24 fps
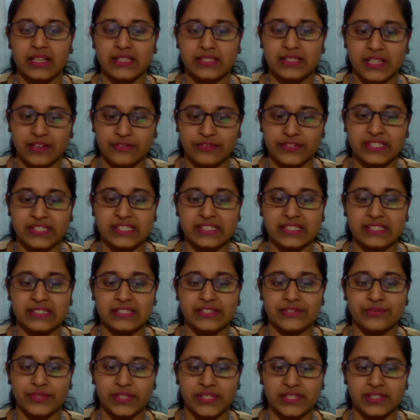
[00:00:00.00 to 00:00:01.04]

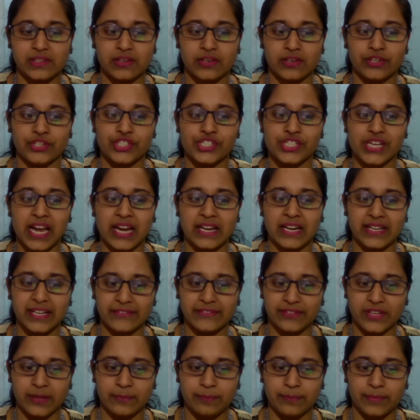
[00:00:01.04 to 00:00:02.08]
services, research and
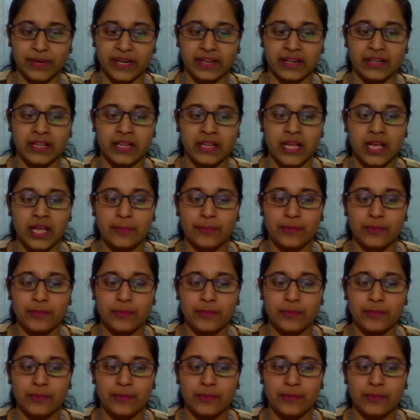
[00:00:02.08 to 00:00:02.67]
development,